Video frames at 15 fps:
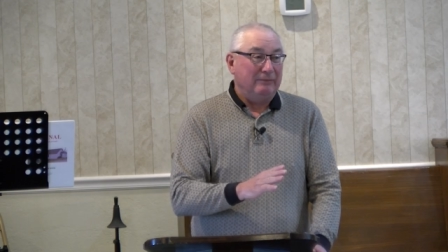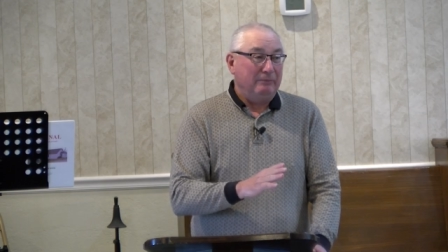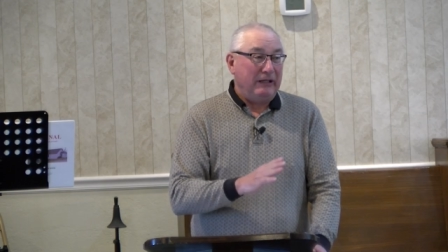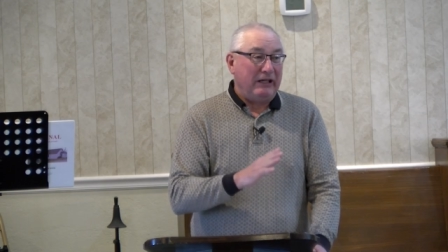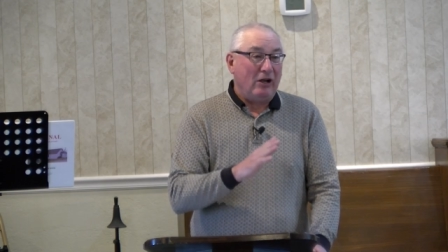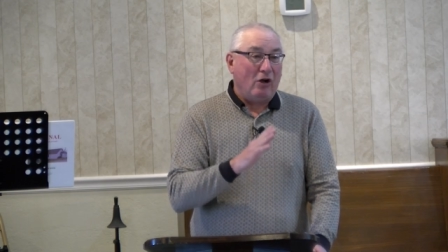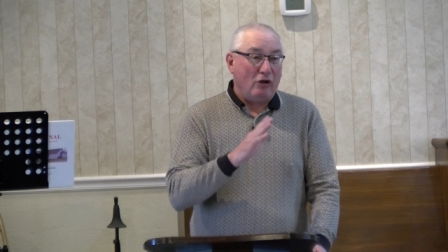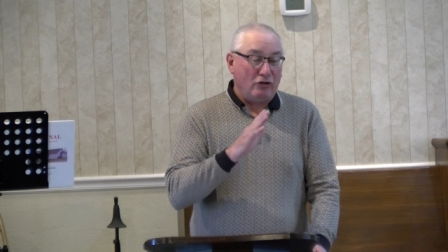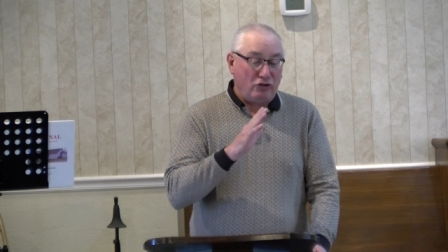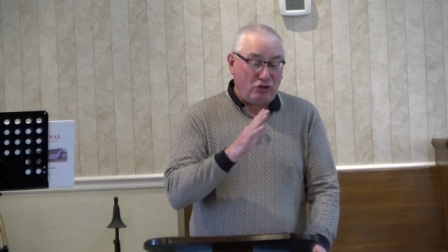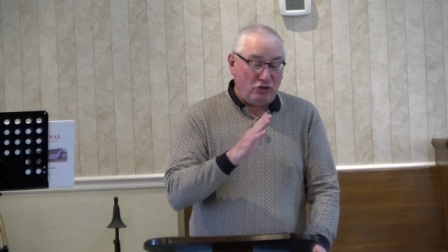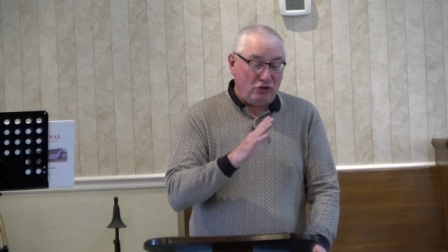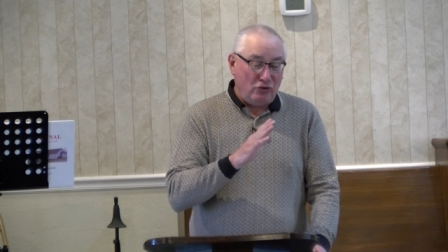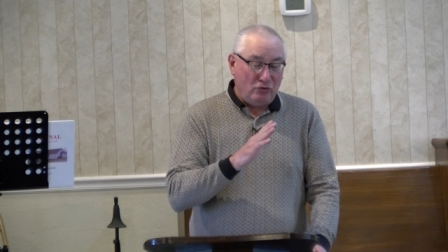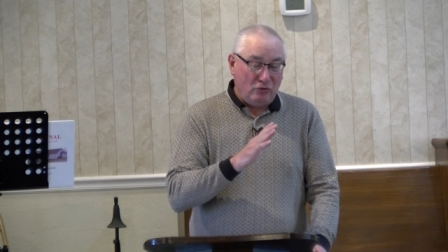
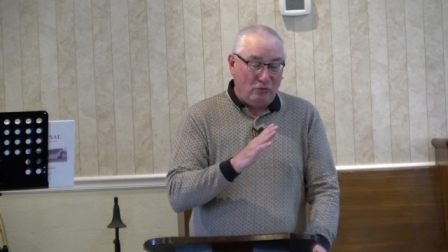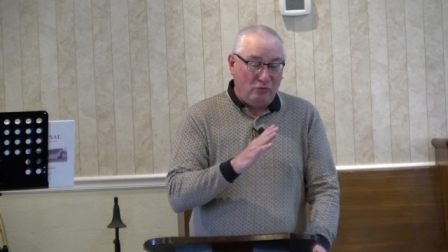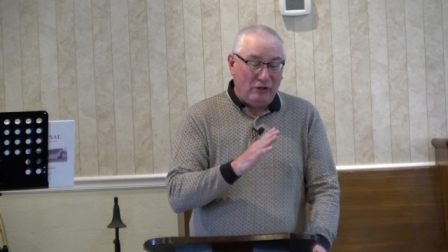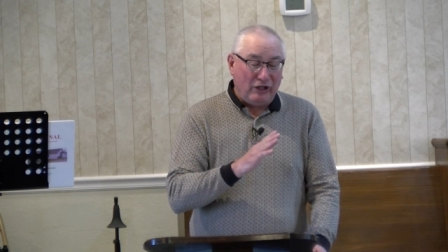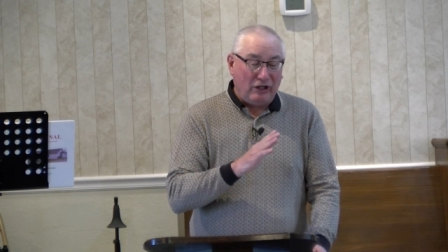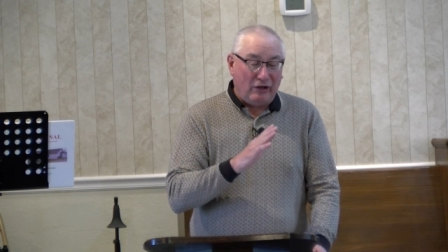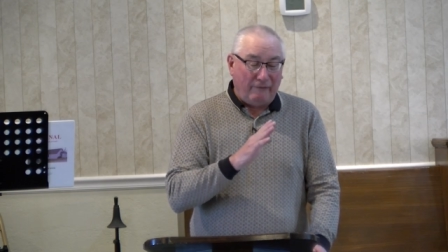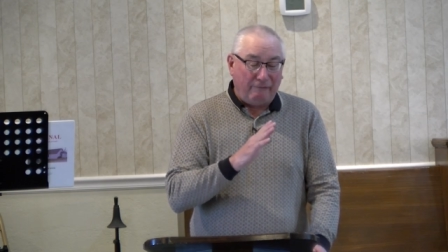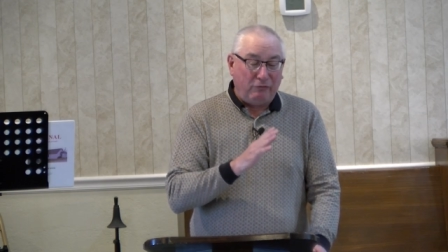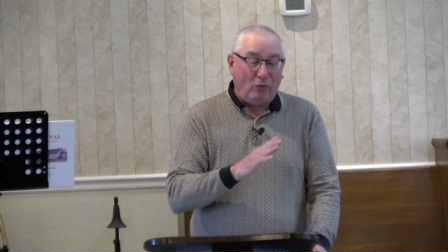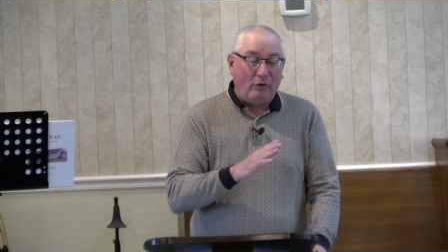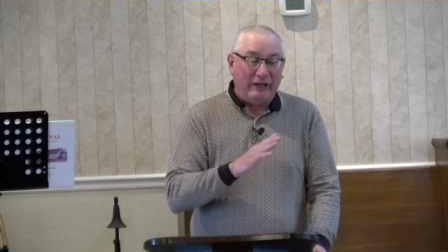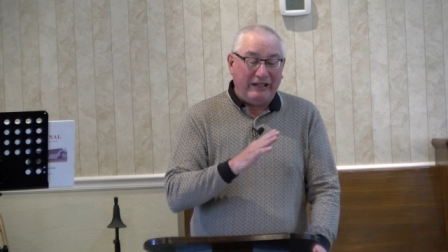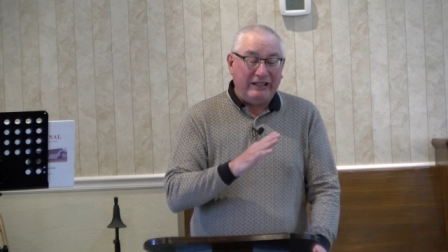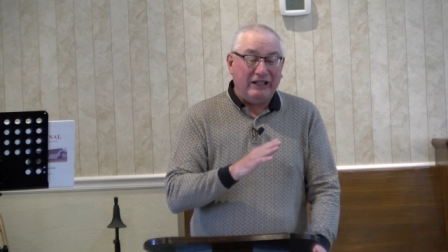because you will
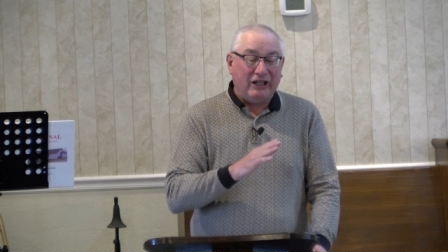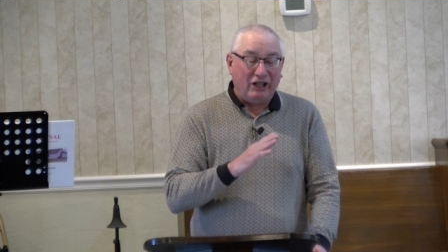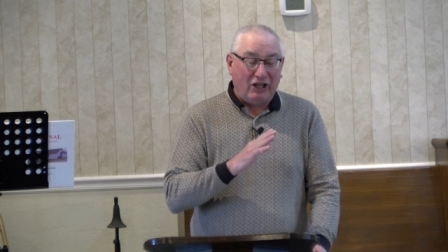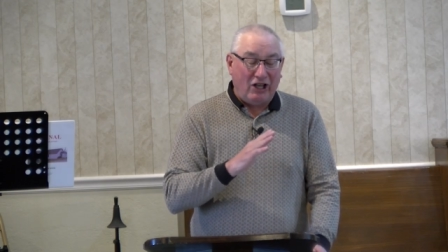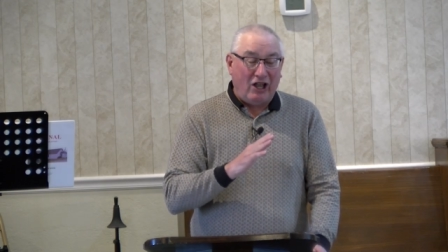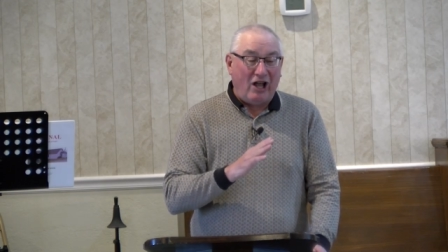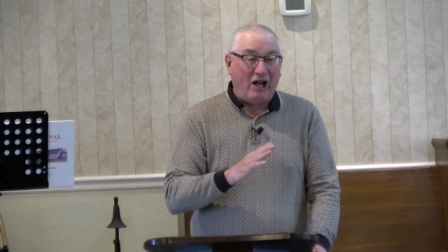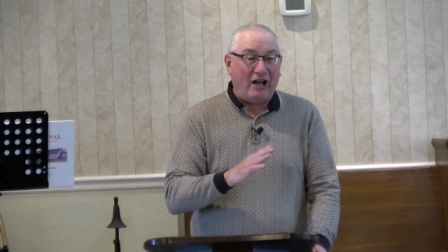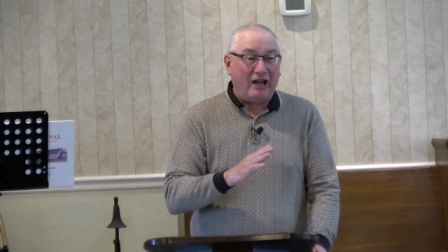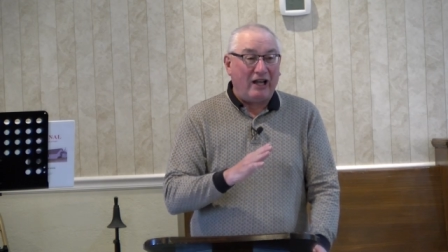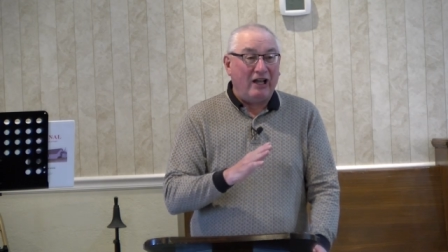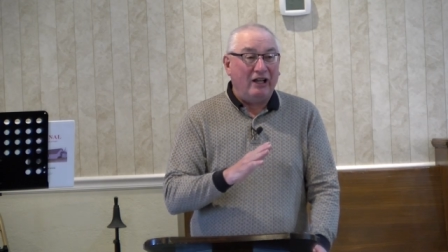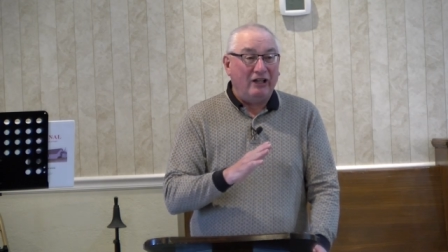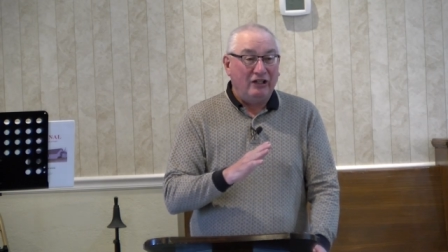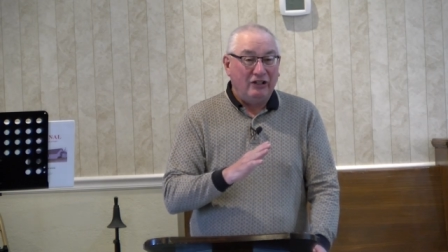avoid a lot
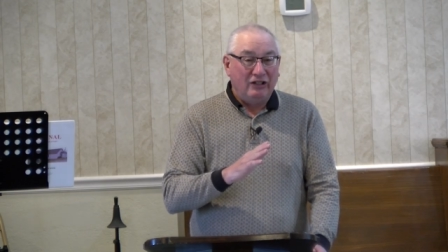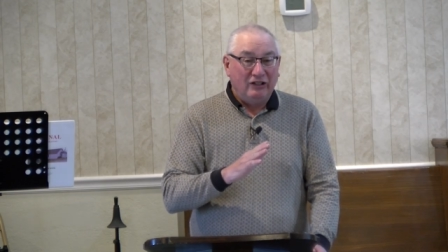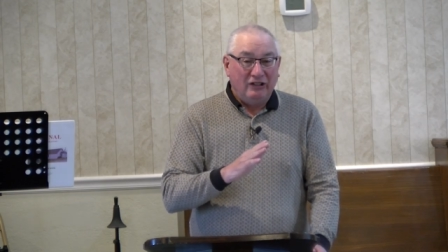of